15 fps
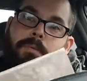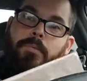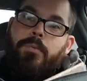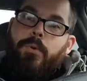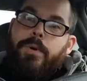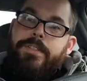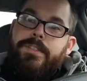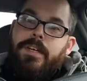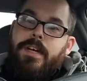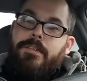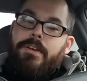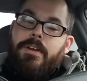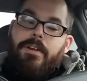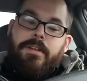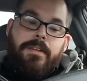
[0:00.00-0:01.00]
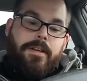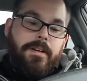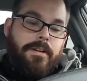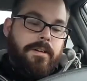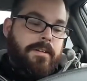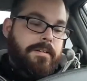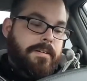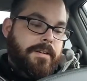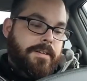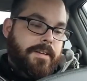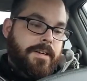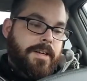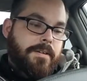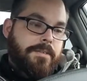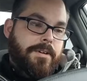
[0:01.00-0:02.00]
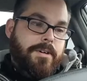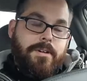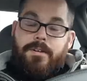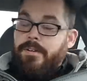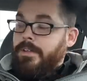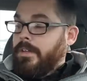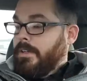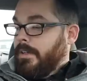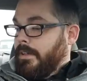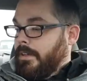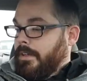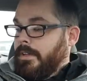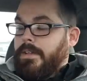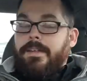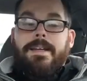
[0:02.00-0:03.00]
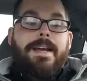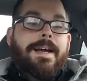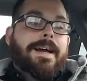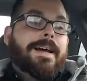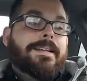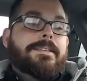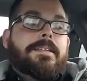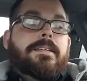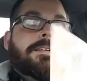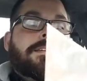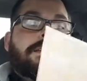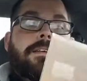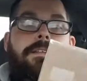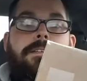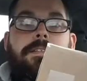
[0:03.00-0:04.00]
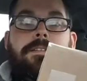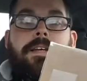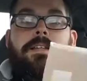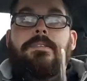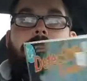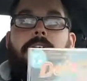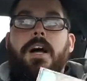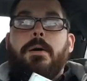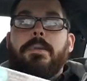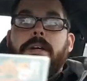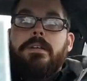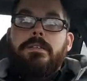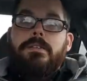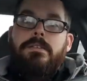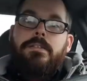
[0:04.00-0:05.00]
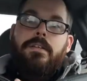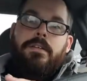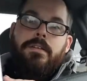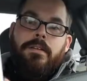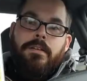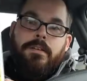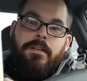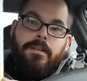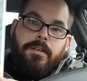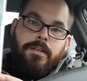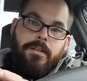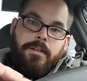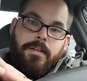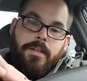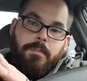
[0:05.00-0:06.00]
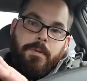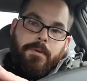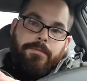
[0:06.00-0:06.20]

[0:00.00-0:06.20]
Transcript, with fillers: Poison Ivy on there on the cover, got Detective Comics number